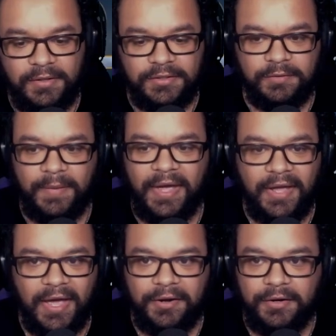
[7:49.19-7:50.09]
So Mad
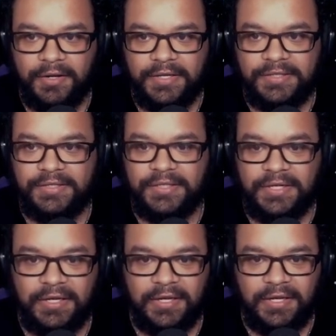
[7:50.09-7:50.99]
Hatter is
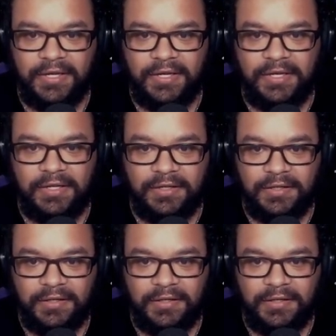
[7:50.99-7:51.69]
sitting in...